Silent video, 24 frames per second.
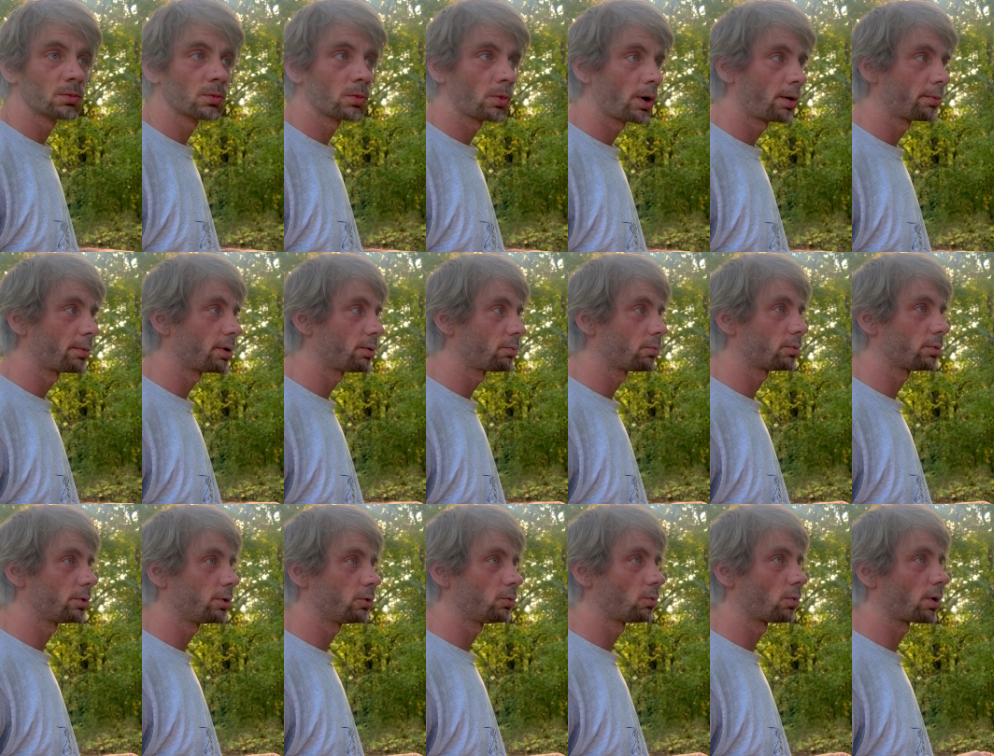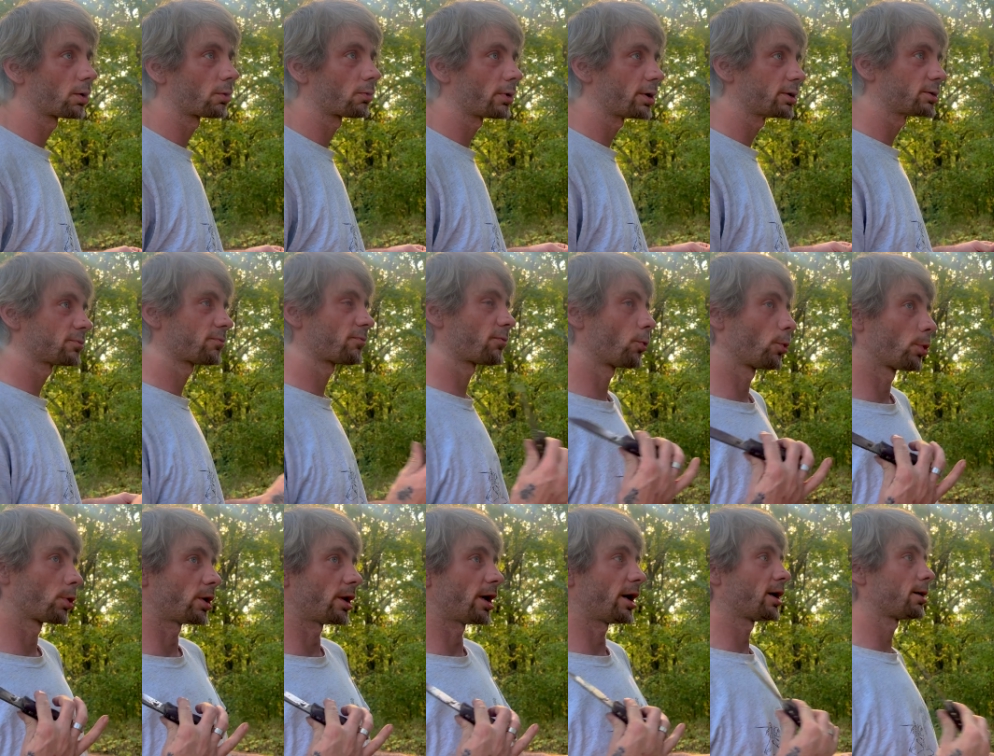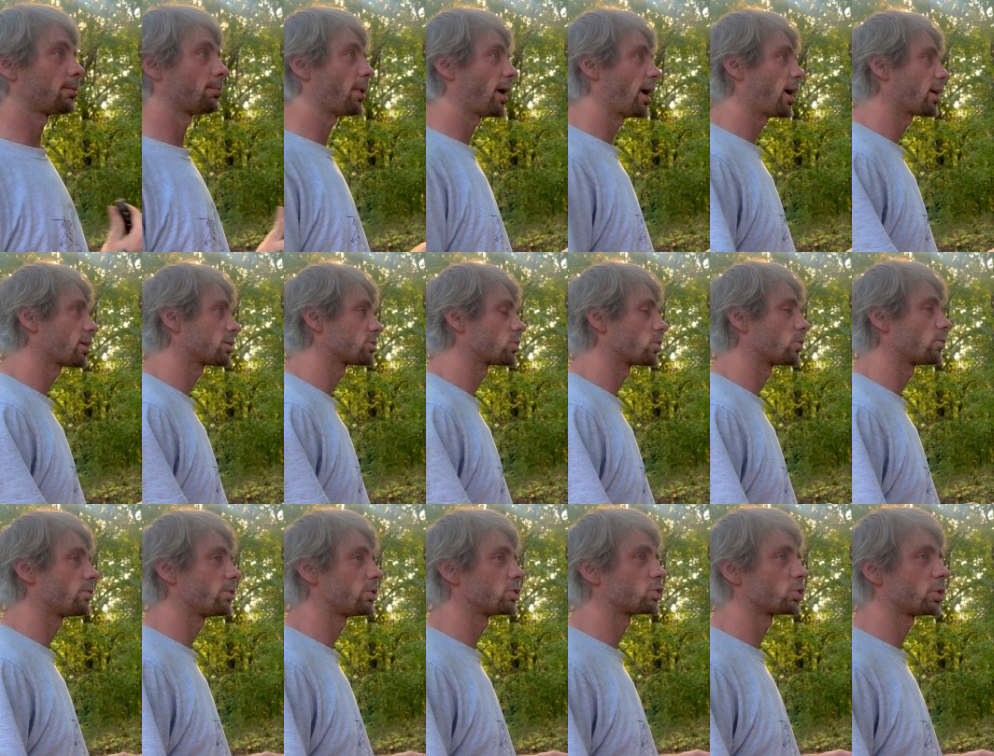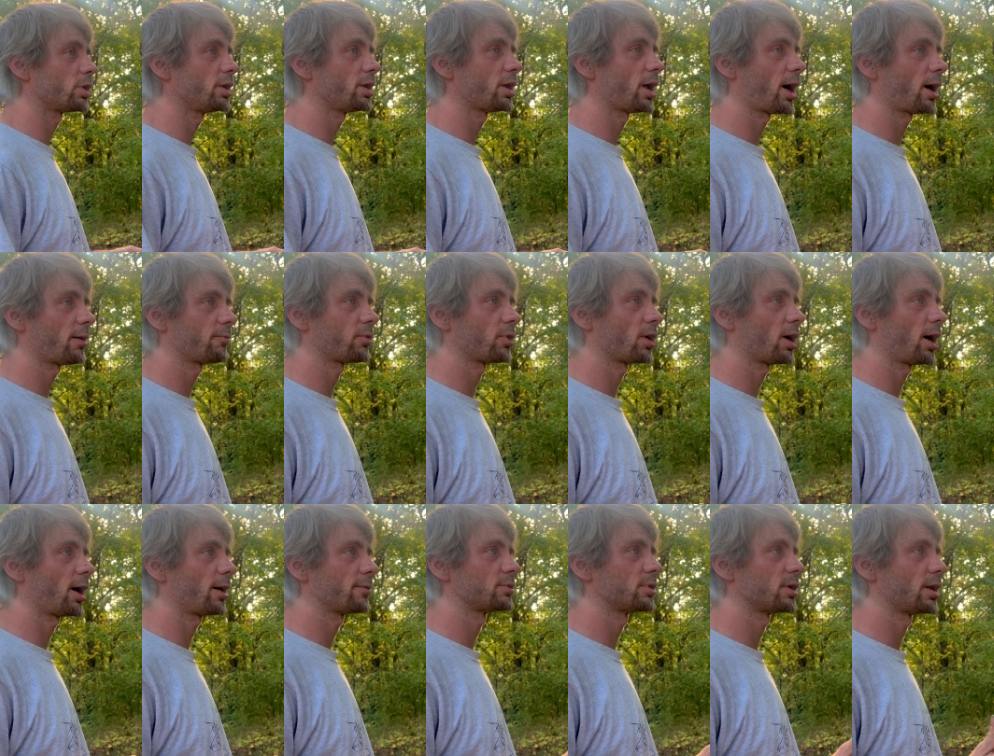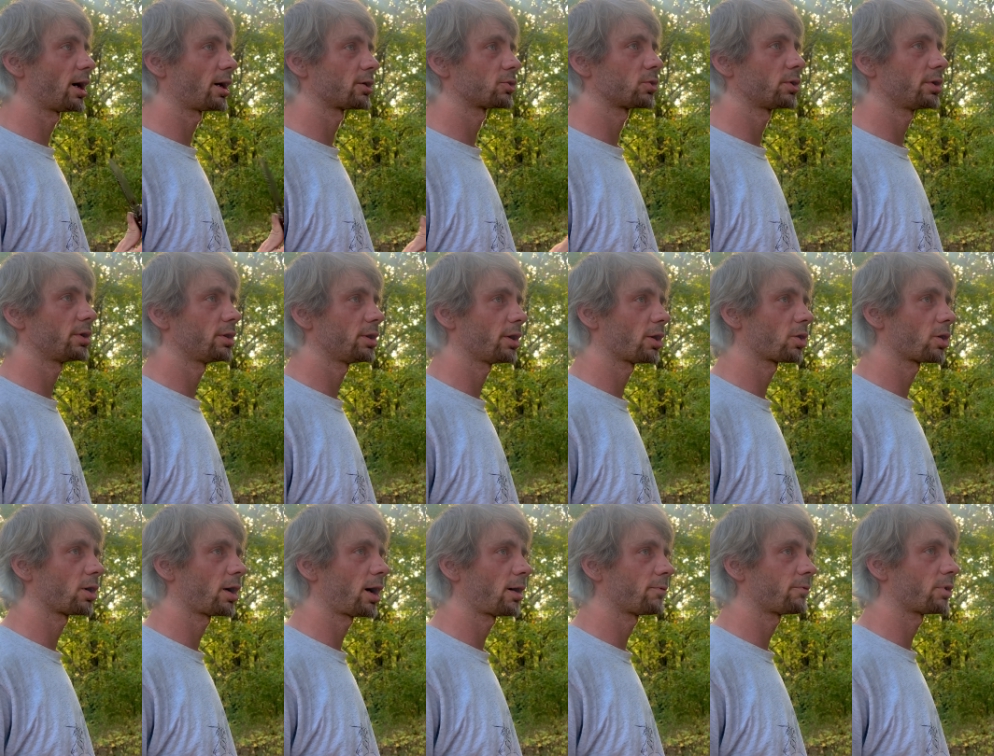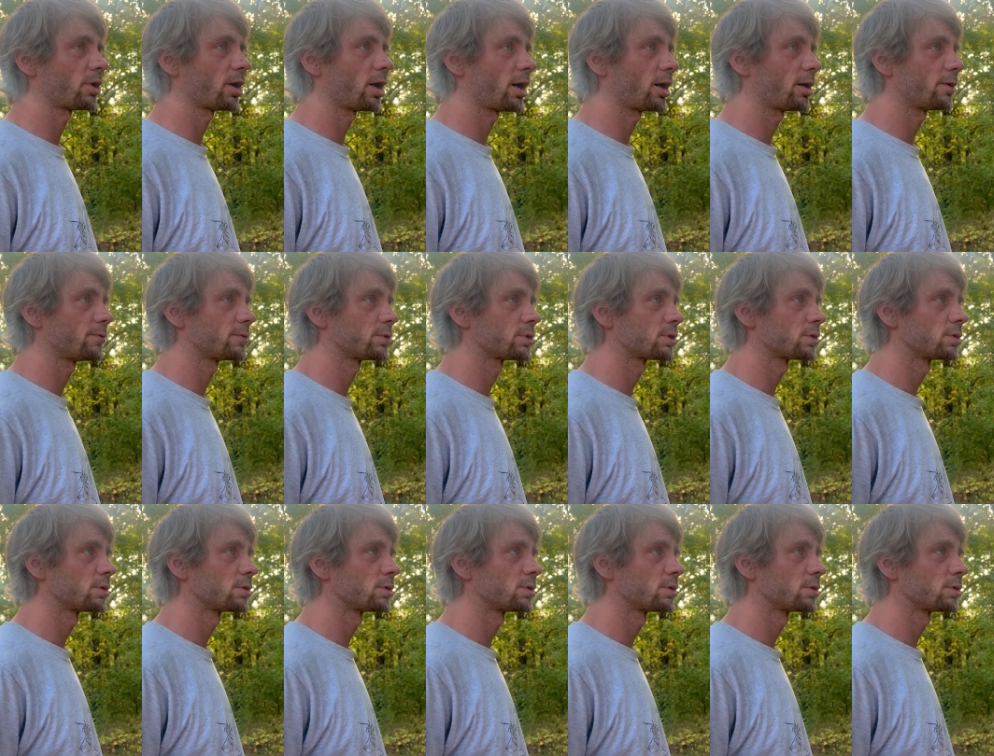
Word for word: I mean, do you run a race forward and back? So if you're treating half your hives and not treating the other half your hives,